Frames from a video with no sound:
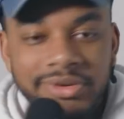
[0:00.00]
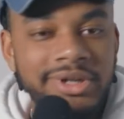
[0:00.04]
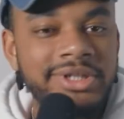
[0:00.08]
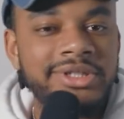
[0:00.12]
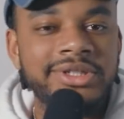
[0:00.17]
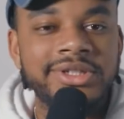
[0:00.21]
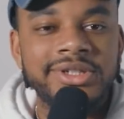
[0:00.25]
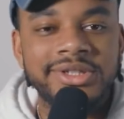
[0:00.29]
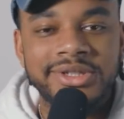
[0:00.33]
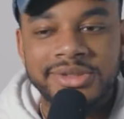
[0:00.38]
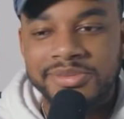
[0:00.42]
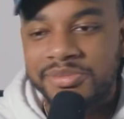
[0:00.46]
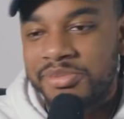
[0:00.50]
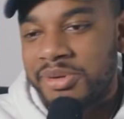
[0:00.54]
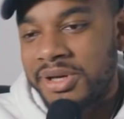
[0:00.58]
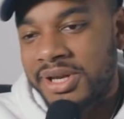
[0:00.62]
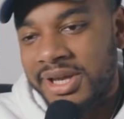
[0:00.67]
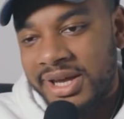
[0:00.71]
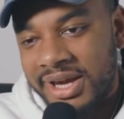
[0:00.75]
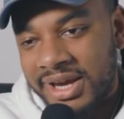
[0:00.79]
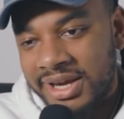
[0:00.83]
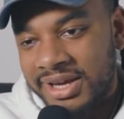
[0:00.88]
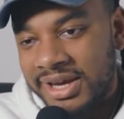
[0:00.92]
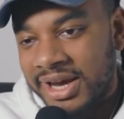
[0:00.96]
rest of this, but
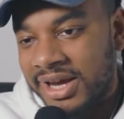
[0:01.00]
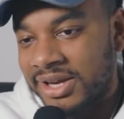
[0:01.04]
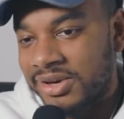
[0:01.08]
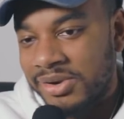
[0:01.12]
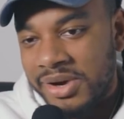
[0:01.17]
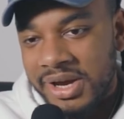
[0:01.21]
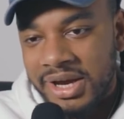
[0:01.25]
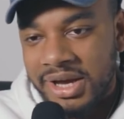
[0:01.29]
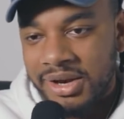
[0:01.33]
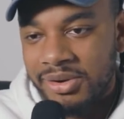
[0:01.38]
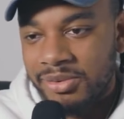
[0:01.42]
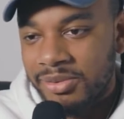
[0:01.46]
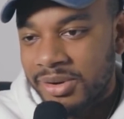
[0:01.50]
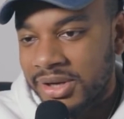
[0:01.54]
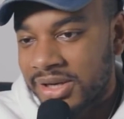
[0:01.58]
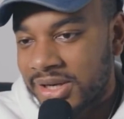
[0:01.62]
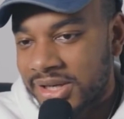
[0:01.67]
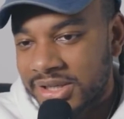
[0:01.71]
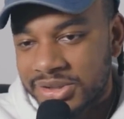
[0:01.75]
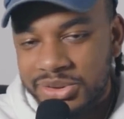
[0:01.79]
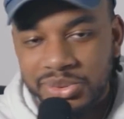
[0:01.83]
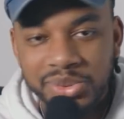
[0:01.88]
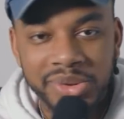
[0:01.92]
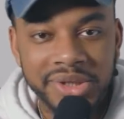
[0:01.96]
like I know I gotta wait
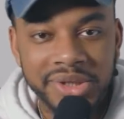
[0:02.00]
next